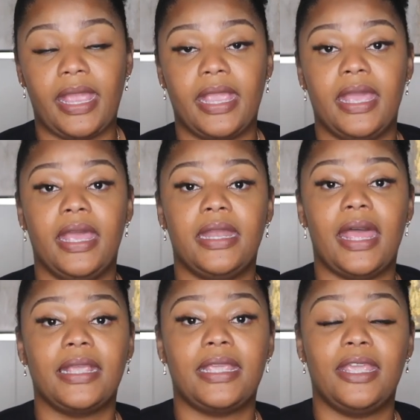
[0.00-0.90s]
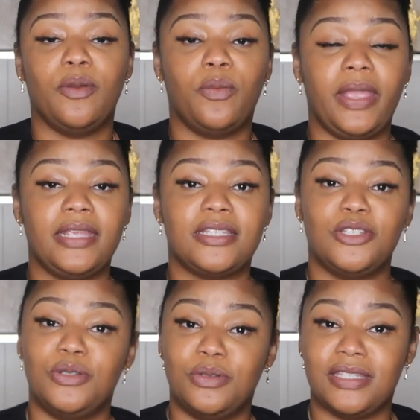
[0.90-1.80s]
and I can't wait
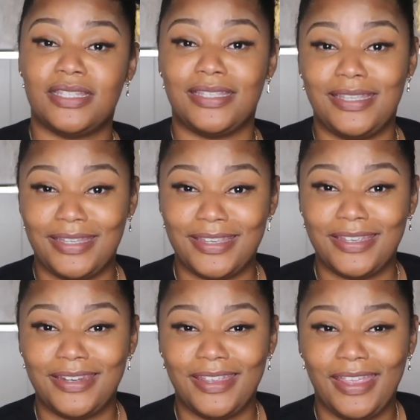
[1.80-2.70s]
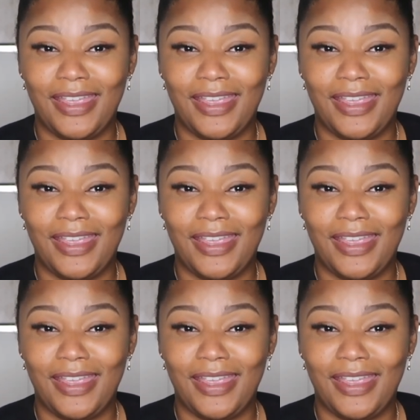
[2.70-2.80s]
to do this again.